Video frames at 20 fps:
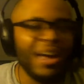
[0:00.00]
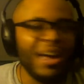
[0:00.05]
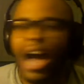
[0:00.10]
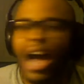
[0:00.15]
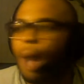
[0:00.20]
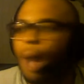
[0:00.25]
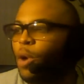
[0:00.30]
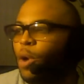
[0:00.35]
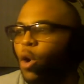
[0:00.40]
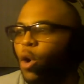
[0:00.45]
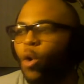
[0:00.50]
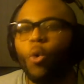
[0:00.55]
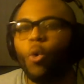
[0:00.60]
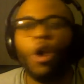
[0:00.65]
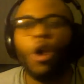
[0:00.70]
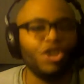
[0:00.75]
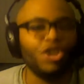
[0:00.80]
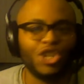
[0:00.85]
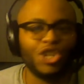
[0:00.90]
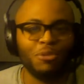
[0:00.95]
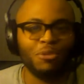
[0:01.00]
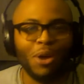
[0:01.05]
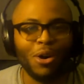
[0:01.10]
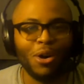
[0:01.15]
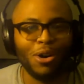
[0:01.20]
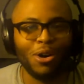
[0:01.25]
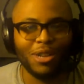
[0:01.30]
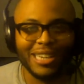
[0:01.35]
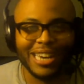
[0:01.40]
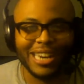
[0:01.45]
I'm going to wash them
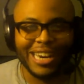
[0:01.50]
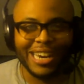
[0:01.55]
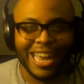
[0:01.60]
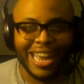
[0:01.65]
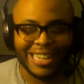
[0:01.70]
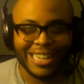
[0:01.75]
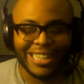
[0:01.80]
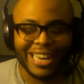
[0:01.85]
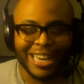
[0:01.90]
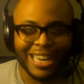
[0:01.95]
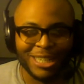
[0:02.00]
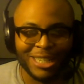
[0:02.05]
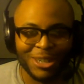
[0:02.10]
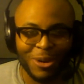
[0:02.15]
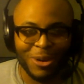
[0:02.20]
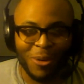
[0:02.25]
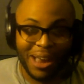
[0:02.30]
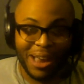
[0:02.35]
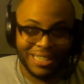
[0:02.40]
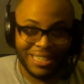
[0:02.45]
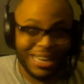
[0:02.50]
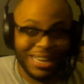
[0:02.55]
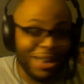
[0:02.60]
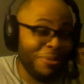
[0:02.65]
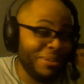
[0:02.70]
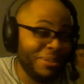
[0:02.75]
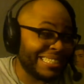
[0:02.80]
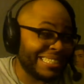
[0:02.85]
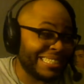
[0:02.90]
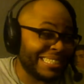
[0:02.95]
all in the next HOH.
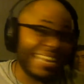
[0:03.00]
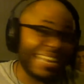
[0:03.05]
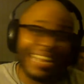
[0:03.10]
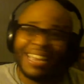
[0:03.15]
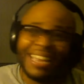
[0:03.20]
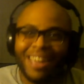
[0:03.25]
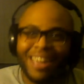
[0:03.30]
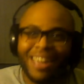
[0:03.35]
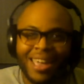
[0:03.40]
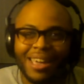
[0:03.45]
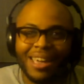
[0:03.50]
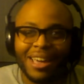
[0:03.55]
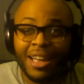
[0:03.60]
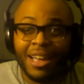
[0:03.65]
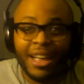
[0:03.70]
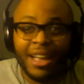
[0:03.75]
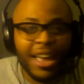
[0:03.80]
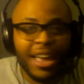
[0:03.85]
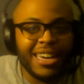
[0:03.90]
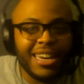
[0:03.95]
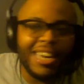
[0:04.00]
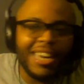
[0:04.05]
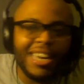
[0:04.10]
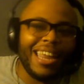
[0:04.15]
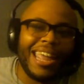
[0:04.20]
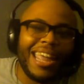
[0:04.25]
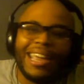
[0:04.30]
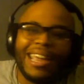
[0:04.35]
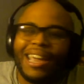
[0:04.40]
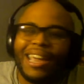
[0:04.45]
I was like, yeah. At the end of the
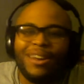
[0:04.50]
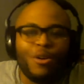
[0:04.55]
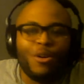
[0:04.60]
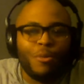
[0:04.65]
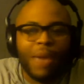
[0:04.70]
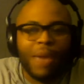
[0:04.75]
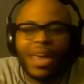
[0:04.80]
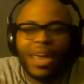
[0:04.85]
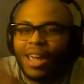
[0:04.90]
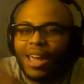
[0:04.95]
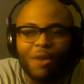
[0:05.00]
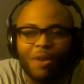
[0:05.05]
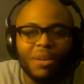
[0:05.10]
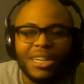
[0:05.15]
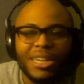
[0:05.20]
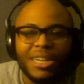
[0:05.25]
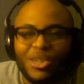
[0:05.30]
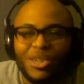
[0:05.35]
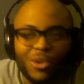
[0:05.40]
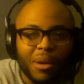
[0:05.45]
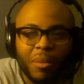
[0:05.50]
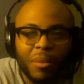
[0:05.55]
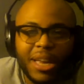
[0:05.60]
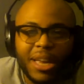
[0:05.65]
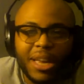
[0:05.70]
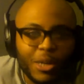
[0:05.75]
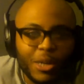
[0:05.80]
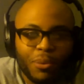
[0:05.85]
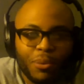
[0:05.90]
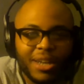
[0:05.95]
day, it don't matter how much you can
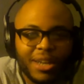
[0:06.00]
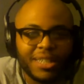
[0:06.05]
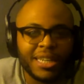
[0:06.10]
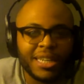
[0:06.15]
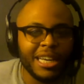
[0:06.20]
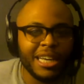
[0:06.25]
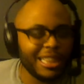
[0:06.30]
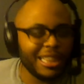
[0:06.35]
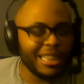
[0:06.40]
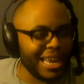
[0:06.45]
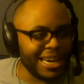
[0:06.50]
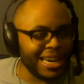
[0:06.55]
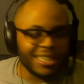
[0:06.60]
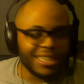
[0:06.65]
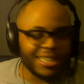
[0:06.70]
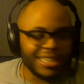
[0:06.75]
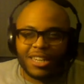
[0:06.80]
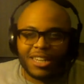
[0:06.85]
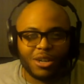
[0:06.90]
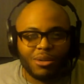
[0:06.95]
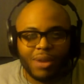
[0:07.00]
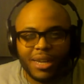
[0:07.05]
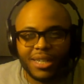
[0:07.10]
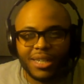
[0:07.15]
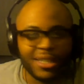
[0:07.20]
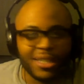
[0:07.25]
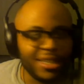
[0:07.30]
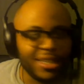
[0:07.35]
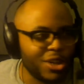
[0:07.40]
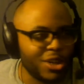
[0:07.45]
bench press. A lot of these
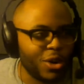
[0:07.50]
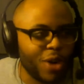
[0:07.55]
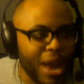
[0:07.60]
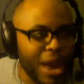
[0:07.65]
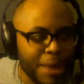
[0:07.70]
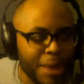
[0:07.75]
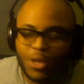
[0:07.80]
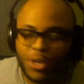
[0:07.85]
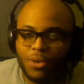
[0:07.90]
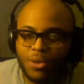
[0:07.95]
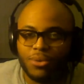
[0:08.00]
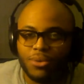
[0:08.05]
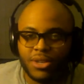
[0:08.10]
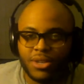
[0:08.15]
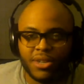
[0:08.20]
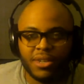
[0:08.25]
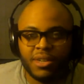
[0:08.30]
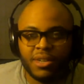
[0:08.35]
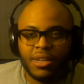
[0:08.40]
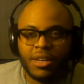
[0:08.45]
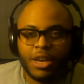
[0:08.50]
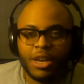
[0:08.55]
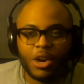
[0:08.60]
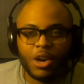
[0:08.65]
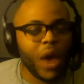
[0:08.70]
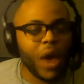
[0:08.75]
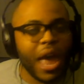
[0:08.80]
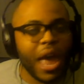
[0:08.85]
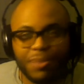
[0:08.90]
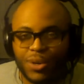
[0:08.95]
HOHs is crapshoots.
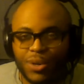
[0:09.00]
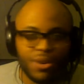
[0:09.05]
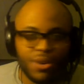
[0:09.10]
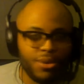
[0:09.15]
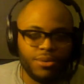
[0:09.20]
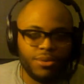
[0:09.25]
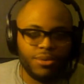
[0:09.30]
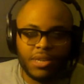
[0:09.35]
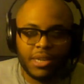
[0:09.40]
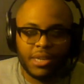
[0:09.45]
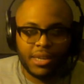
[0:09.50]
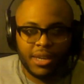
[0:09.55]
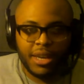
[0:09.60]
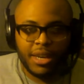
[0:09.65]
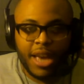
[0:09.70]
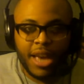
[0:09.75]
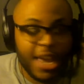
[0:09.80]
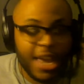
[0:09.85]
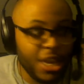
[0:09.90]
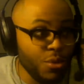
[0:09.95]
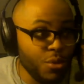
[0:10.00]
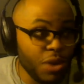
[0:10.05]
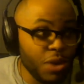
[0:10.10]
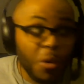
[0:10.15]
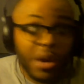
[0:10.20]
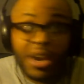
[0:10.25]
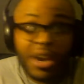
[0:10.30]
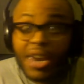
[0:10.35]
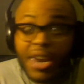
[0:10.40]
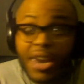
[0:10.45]
Crapshoots. And you know
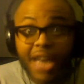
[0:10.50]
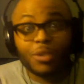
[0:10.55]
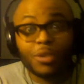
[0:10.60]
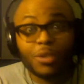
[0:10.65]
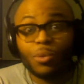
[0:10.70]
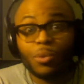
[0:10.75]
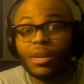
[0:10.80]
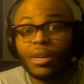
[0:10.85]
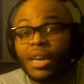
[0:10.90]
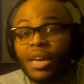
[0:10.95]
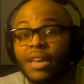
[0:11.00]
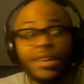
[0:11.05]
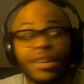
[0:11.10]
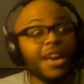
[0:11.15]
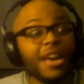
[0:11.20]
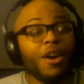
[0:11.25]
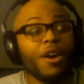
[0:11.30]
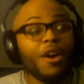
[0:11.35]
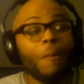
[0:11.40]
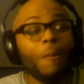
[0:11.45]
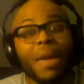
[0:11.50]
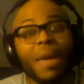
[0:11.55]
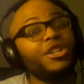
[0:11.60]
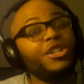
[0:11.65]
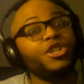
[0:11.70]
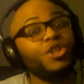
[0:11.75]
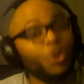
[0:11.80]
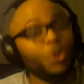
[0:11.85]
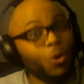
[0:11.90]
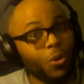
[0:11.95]
the next one, they going to make
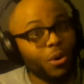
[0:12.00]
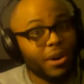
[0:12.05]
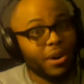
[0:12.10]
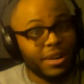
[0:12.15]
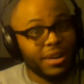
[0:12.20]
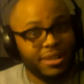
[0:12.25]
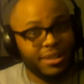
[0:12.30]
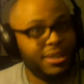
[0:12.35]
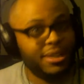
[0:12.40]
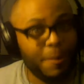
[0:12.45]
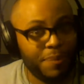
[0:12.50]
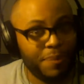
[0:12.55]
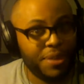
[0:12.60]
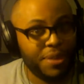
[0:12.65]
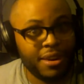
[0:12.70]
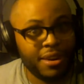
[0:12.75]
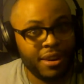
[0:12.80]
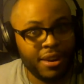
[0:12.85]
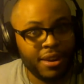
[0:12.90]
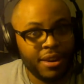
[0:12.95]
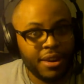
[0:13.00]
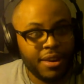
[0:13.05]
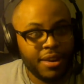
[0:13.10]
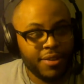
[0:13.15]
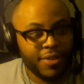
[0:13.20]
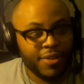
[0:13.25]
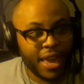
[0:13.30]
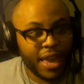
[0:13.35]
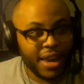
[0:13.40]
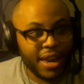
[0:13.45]
sure it's something
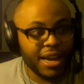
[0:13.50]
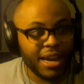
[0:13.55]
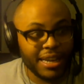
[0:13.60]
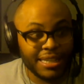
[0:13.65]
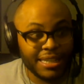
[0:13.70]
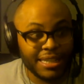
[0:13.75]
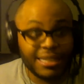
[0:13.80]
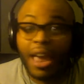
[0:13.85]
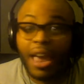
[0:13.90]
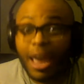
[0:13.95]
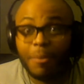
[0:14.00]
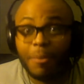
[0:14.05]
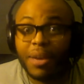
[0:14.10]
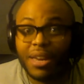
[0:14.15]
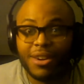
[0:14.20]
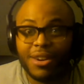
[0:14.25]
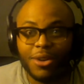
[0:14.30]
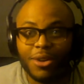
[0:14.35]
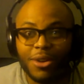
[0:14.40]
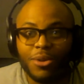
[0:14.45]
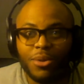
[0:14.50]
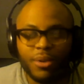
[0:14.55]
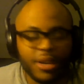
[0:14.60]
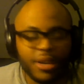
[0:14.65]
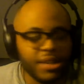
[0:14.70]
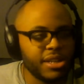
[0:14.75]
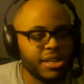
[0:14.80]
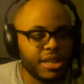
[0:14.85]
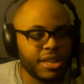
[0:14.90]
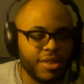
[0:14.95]
that Sam can do,
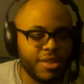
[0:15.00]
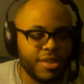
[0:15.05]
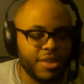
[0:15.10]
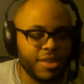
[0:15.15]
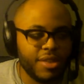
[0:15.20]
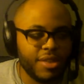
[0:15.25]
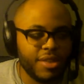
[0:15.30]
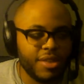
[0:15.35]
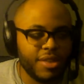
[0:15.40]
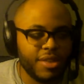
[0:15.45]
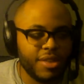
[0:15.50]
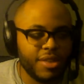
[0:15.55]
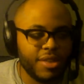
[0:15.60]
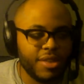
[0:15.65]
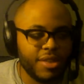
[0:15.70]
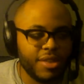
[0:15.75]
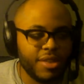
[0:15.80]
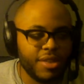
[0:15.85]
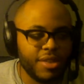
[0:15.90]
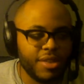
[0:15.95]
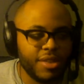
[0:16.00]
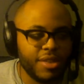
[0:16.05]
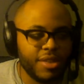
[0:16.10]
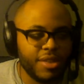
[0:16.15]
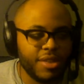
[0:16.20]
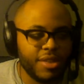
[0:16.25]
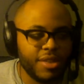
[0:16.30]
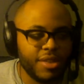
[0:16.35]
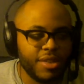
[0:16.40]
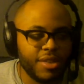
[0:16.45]
because they would love
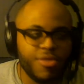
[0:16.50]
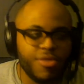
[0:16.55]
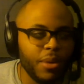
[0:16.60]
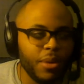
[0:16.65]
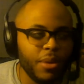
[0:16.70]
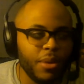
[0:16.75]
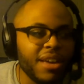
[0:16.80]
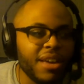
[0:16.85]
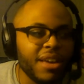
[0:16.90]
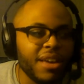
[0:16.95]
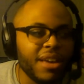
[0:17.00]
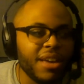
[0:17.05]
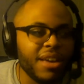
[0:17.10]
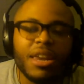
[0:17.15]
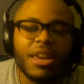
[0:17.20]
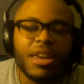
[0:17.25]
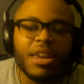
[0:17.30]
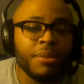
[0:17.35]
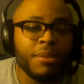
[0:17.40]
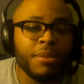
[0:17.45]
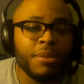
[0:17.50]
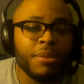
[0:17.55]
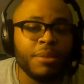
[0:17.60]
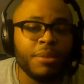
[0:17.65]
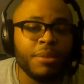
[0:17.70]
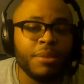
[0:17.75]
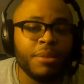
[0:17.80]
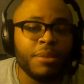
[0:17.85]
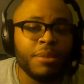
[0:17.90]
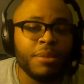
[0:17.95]
nothing more, in my opinion, to
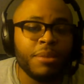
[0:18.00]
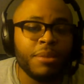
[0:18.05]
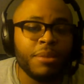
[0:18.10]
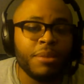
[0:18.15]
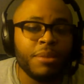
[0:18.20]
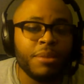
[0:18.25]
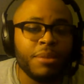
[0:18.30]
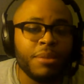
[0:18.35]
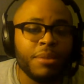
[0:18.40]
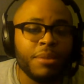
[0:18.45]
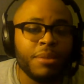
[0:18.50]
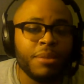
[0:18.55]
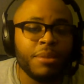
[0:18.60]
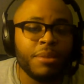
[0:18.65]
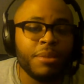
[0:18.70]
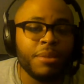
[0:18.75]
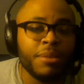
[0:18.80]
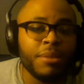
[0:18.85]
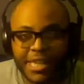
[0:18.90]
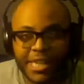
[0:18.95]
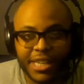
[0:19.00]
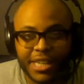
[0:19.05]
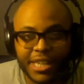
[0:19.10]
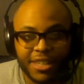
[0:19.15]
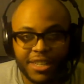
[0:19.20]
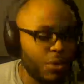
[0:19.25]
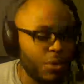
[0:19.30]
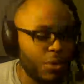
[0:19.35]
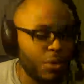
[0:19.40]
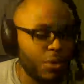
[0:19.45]
make sure the next HOH is
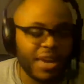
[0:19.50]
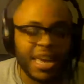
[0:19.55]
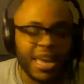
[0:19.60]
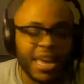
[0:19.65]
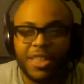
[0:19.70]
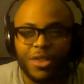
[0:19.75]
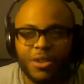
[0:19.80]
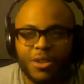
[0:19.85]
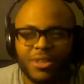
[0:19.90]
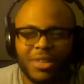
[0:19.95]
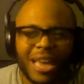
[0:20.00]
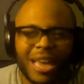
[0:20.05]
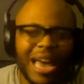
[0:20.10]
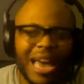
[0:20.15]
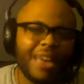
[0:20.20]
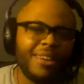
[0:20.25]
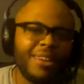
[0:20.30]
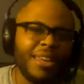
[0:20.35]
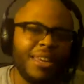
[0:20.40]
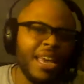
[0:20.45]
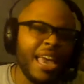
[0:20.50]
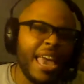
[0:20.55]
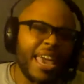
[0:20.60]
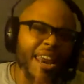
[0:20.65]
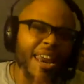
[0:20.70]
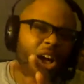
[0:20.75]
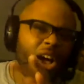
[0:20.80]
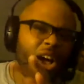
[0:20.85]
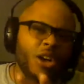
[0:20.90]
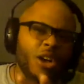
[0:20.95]
someone on that other side.
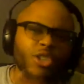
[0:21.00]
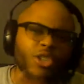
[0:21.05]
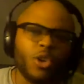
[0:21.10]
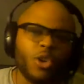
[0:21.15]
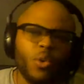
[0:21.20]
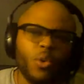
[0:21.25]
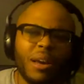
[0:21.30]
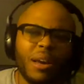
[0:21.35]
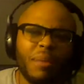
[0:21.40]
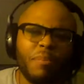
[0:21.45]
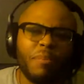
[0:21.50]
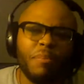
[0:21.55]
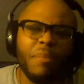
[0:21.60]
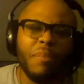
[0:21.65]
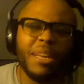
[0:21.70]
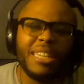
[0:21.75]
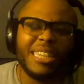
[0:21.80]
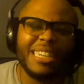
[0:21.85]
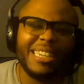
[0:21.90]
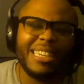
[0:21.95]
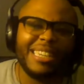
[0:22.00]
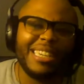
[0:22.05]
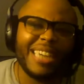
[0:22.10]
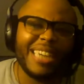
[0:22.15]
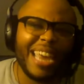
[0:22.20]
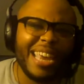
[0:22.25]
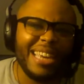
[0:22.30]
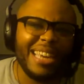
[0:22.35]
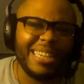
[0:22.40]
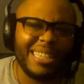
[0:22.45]
And I also want to mention
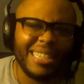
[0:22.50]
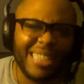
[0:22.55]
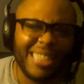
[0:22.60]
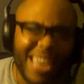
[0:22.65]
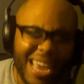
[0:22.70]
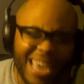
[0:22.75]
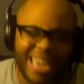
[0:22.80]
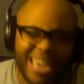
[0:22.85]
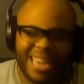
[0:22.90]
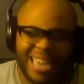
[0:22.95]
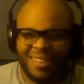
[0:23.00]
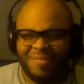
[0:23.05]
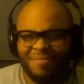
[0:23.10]
JC.